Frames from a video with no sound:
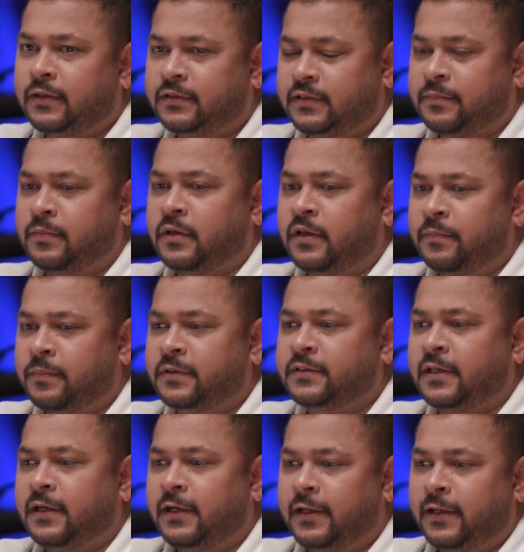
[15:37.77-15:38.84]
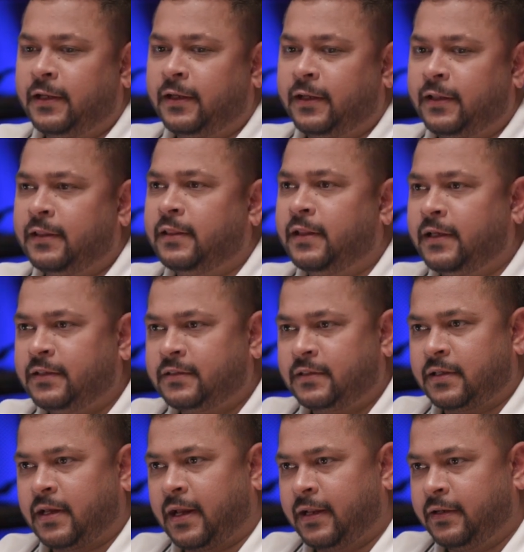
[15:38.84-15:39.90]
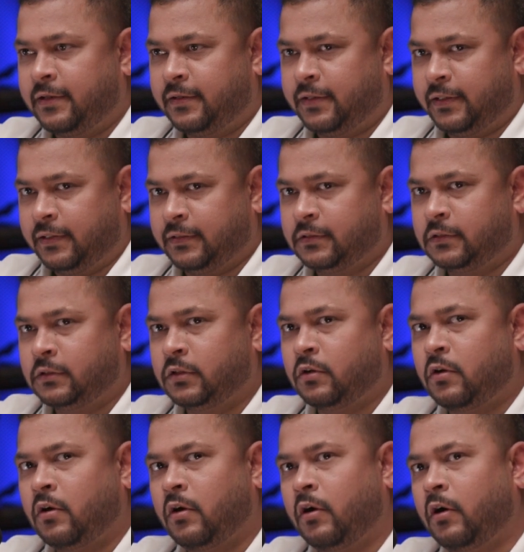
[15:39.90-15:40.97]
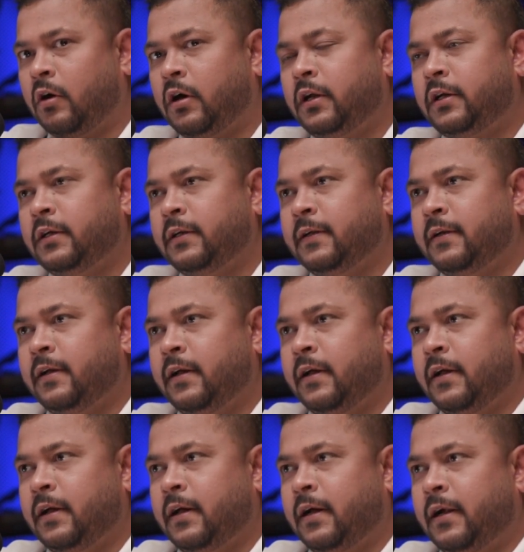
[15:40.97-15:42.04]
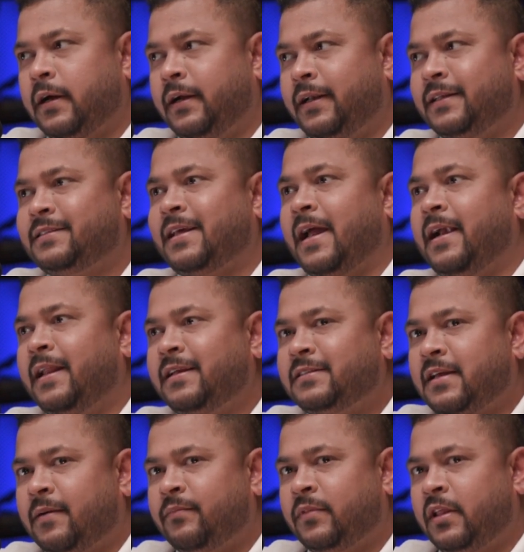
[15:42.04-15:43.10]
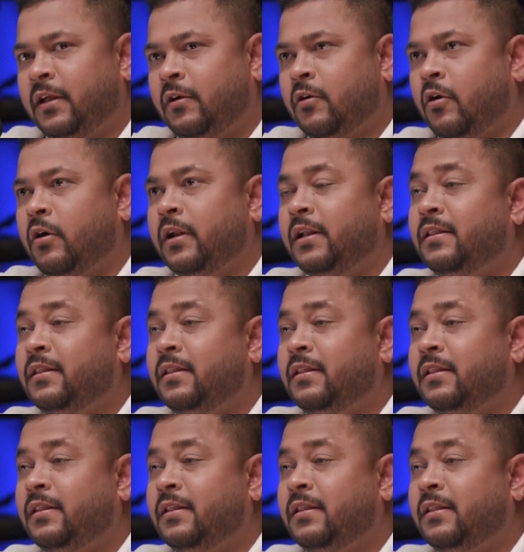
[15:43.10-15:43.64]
representing in these entities or deciding something or